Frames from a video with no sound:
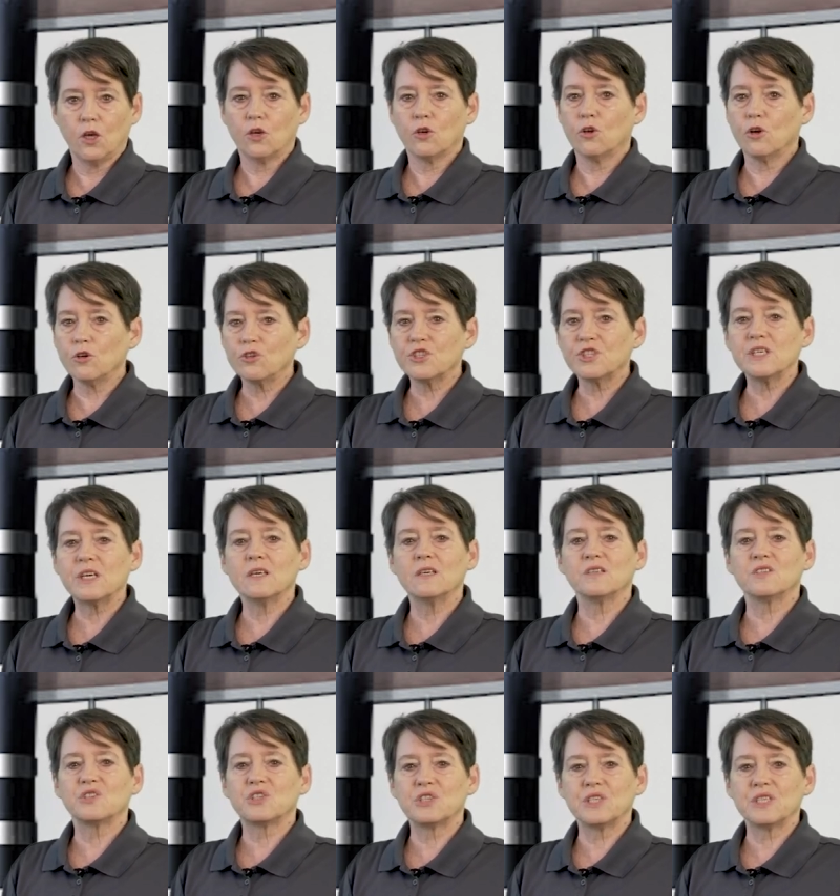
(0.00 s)
Nursing
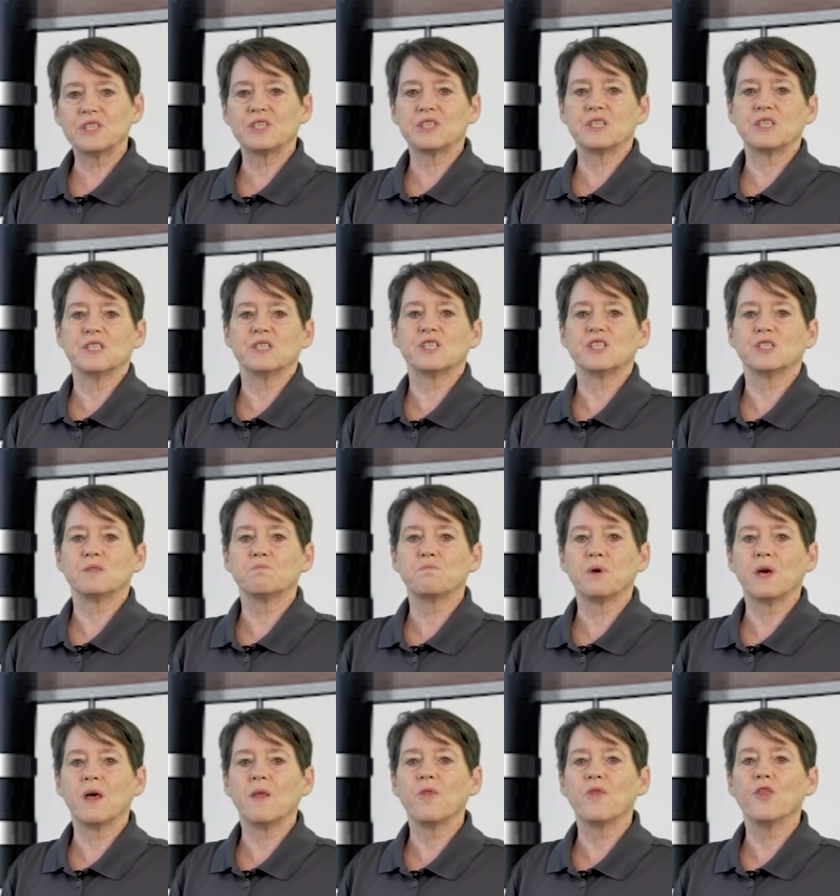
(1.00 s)
assistants
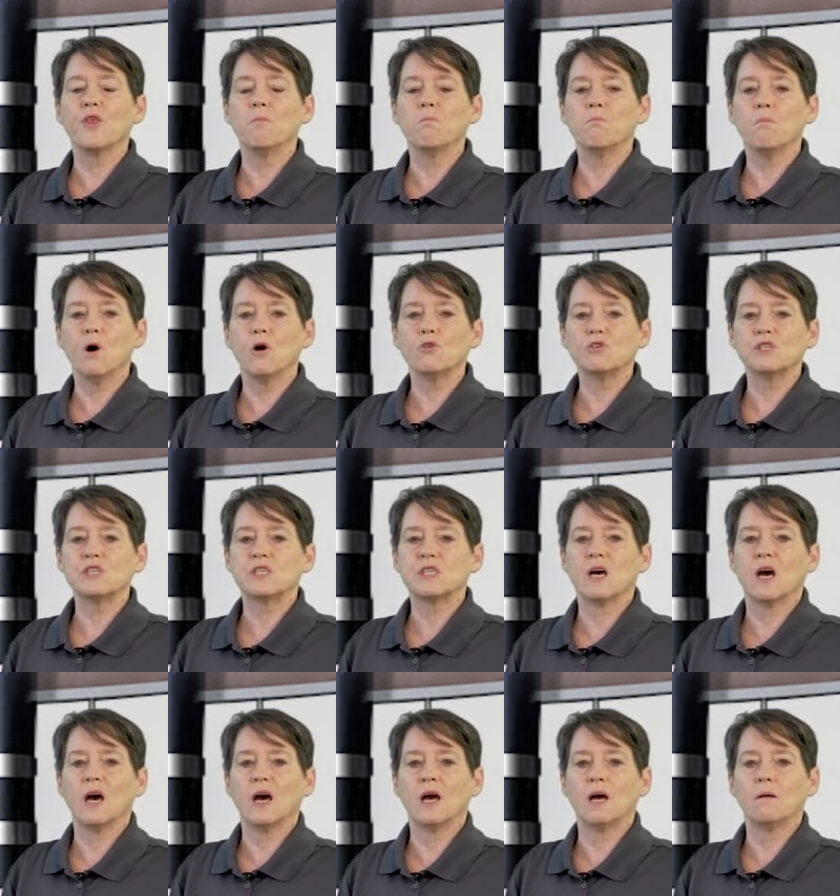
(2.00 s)
spend the most
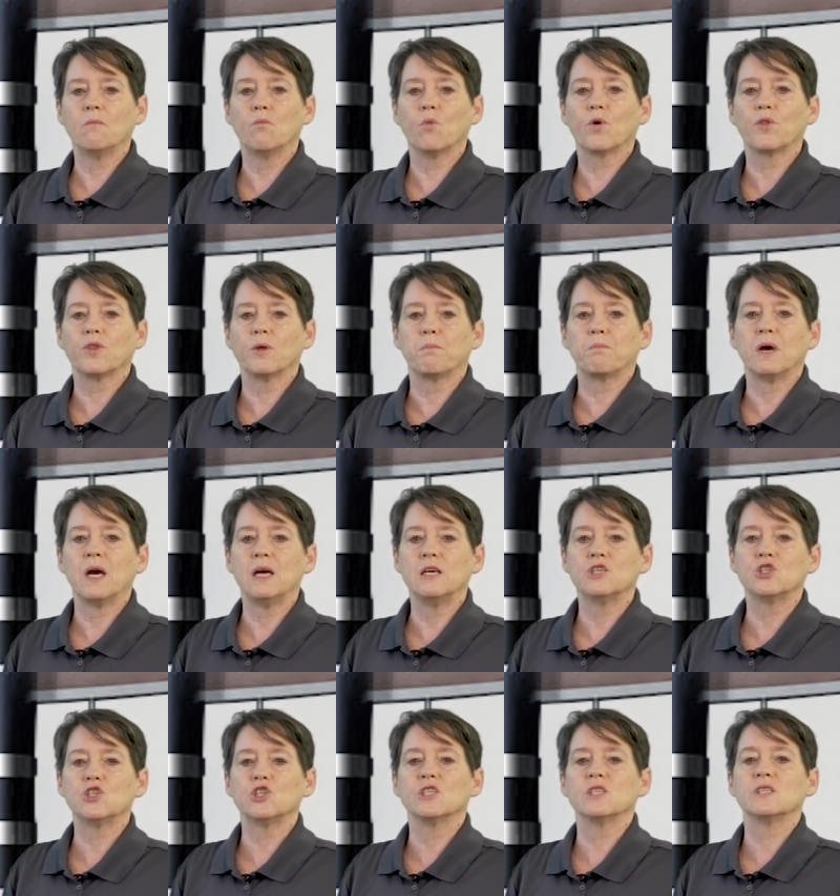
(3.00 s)
time with the
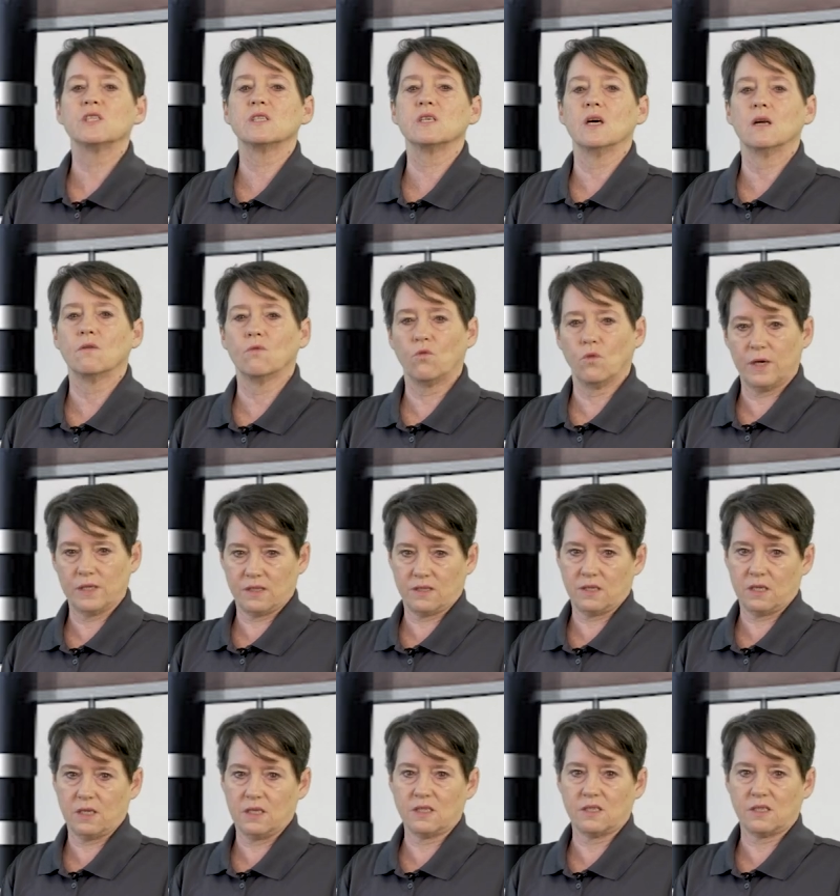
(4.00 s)
patients and
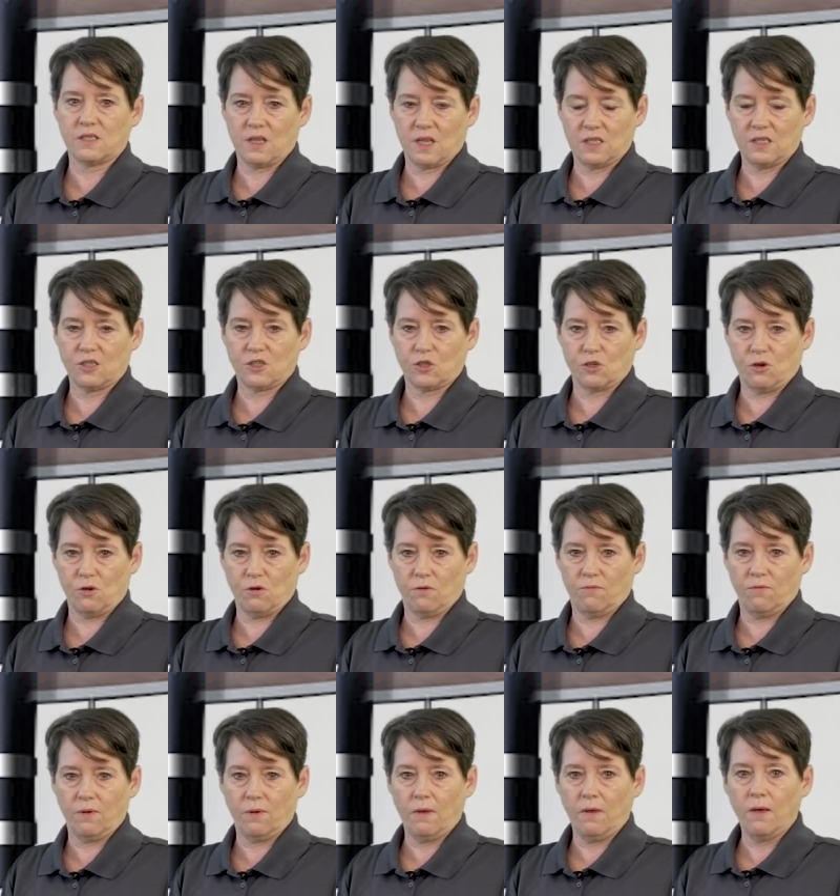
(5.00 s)
residents they
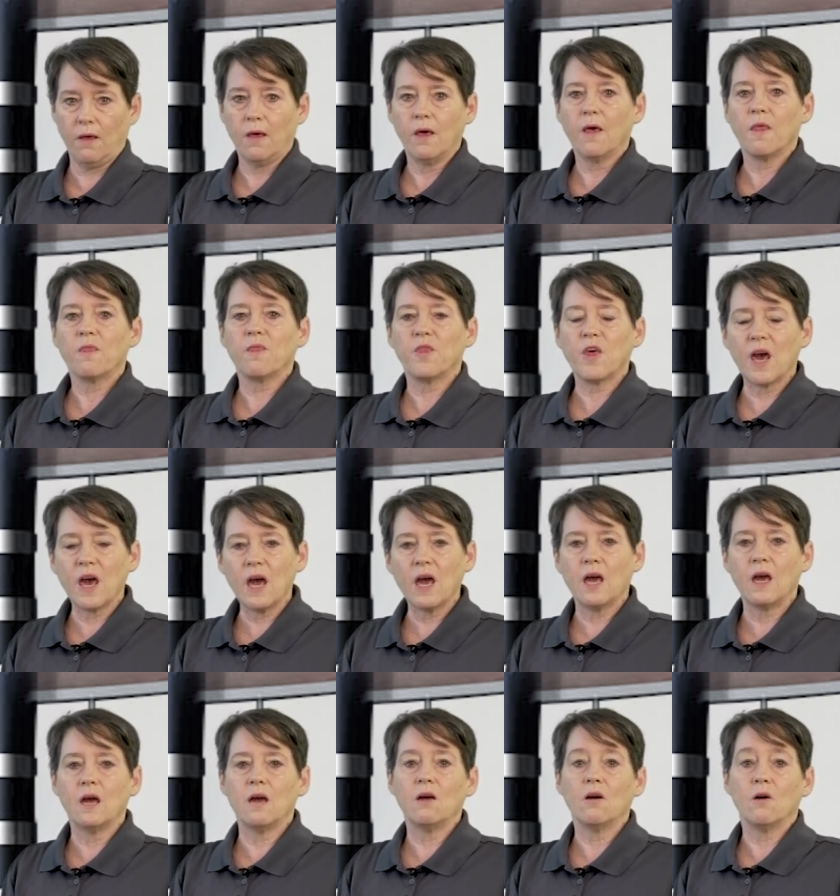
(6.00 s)
serve.
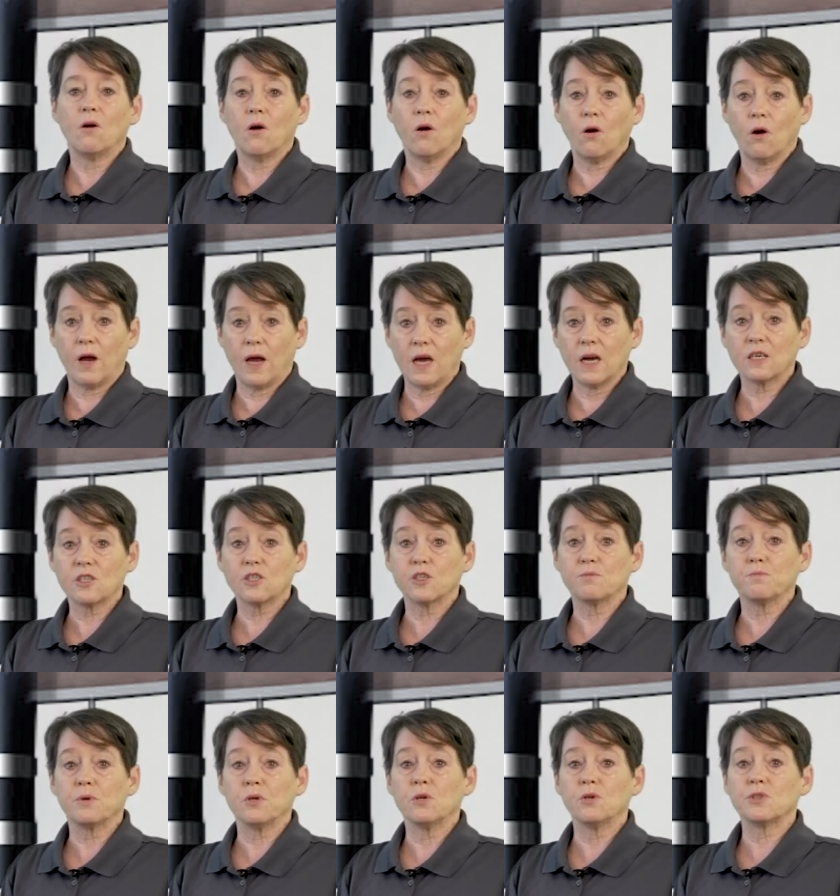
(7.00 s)
They are
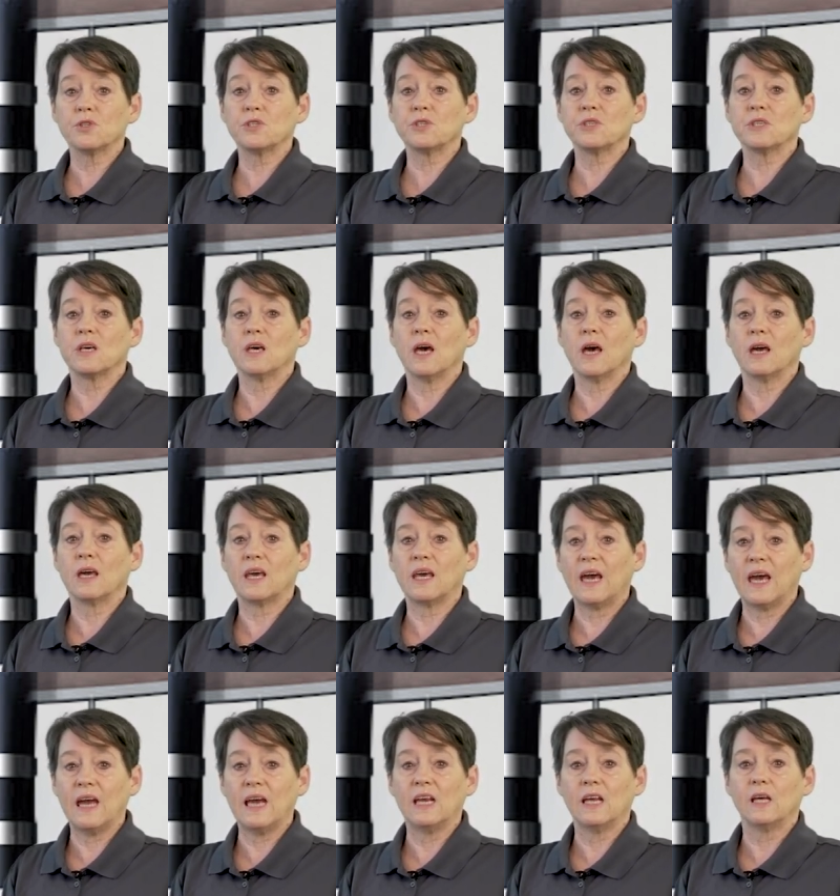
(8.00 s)
experts at
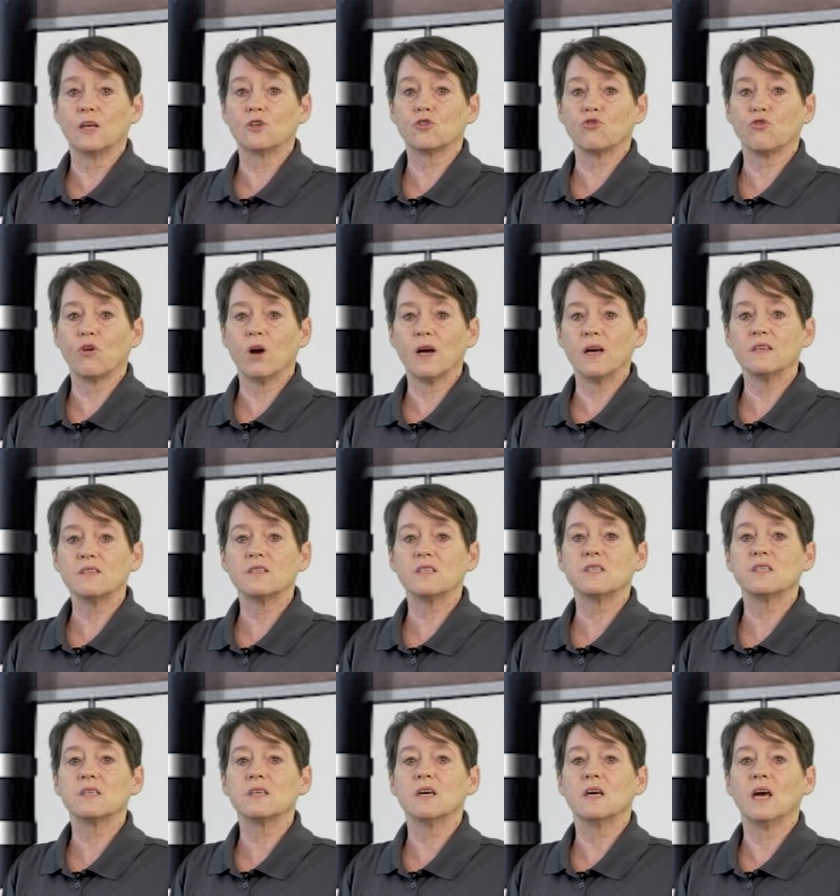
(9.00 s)
gaining
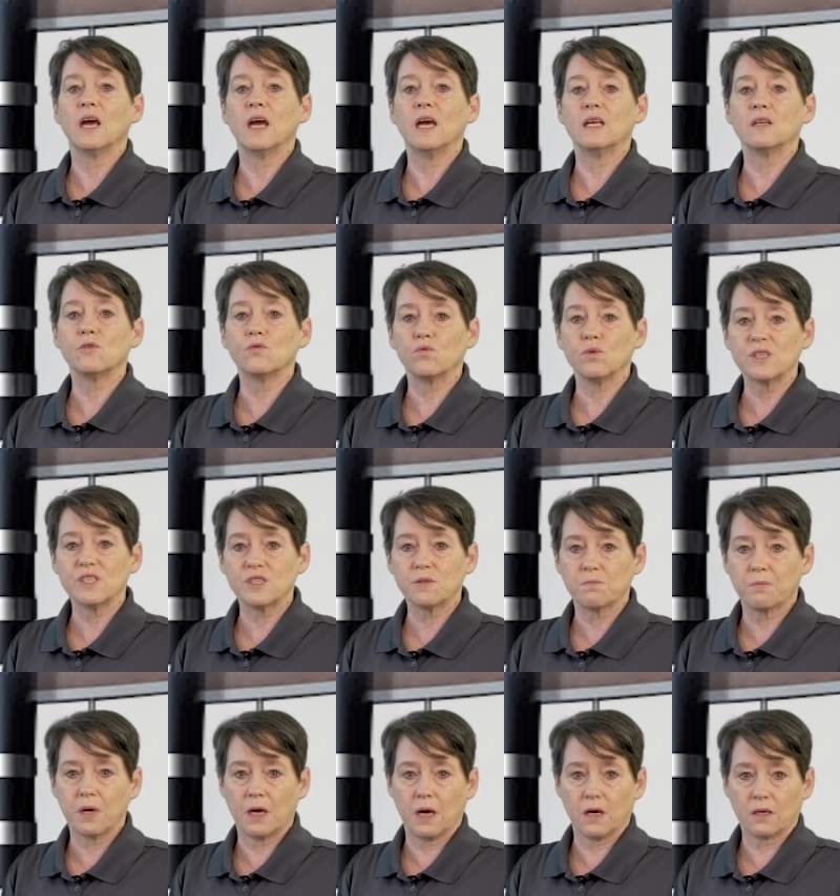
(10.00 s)
trust and
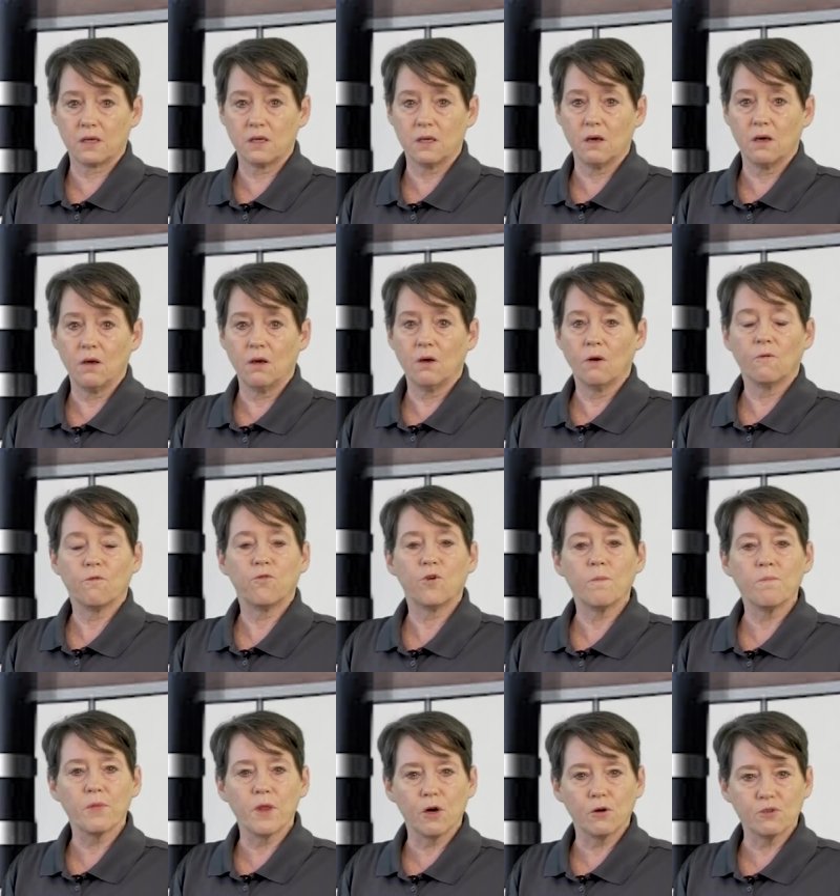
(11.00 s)
respect
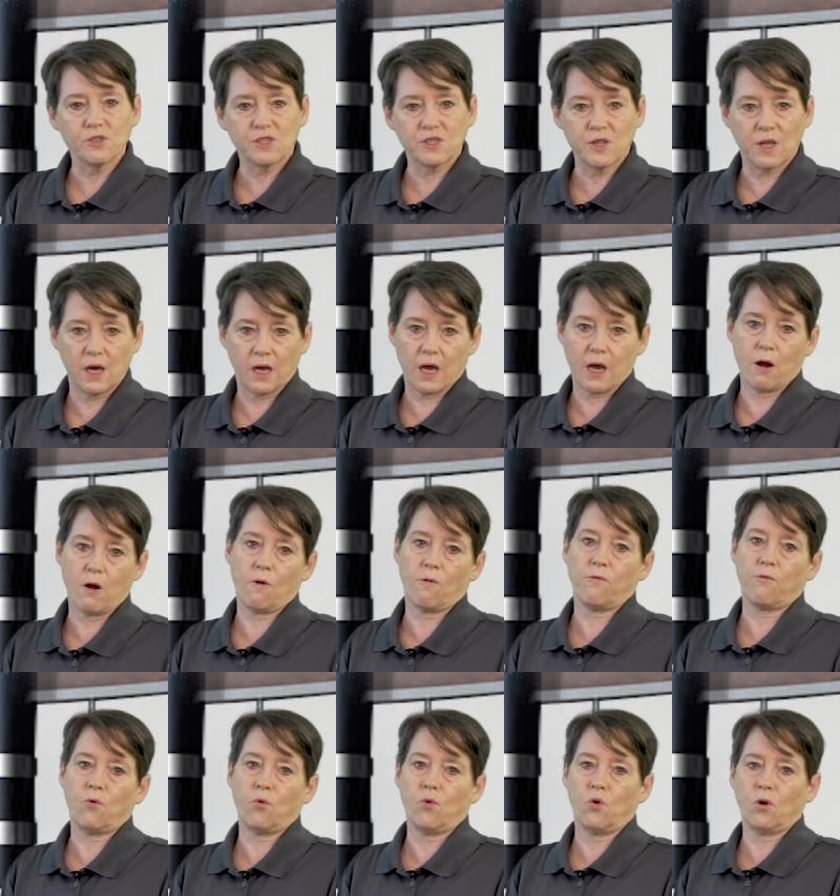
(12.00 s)
from those they care
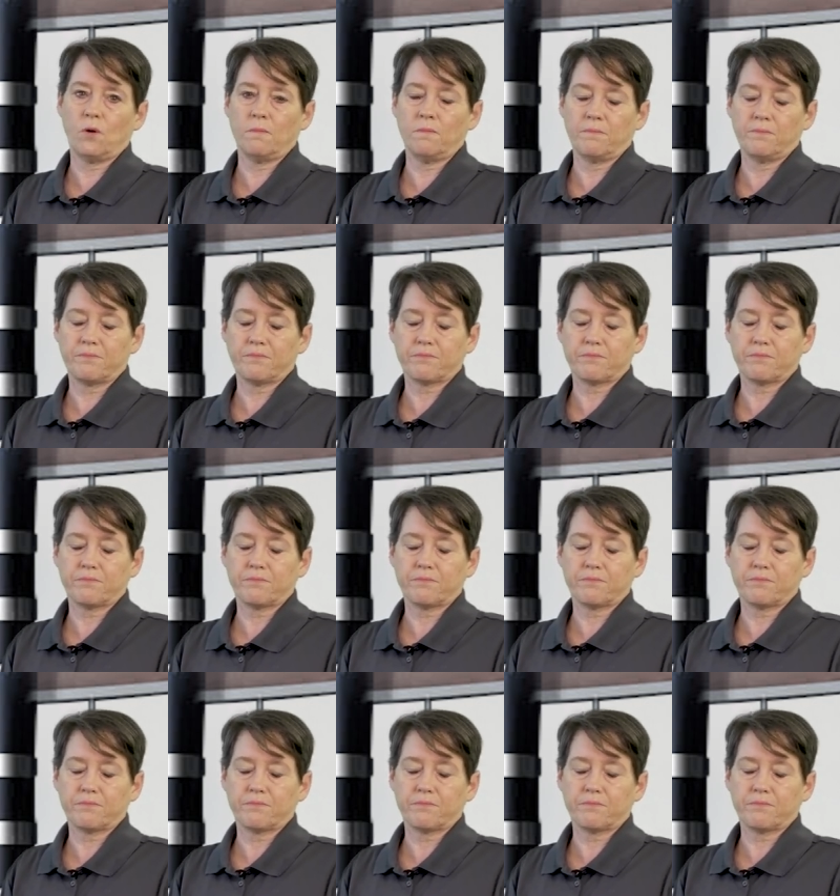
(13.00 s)
for.